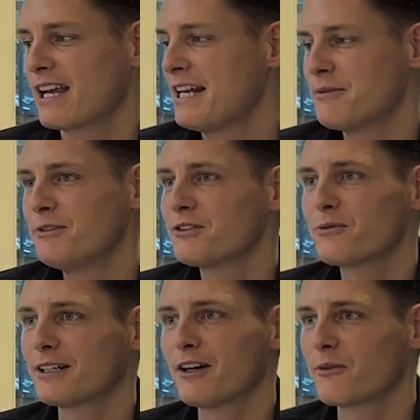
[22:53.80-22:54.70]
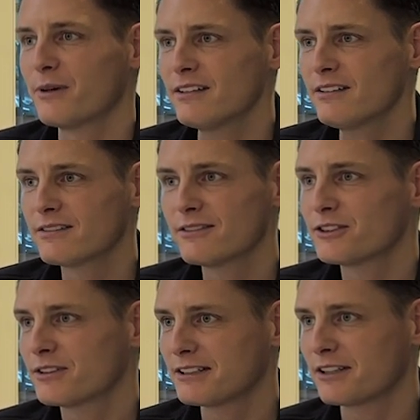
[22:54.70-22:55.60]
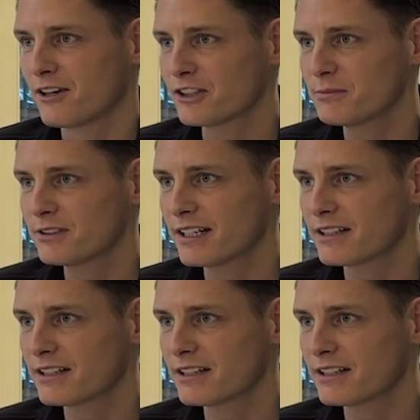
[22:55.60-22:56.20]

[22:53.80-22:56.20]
And then we just went along with it. So that the customers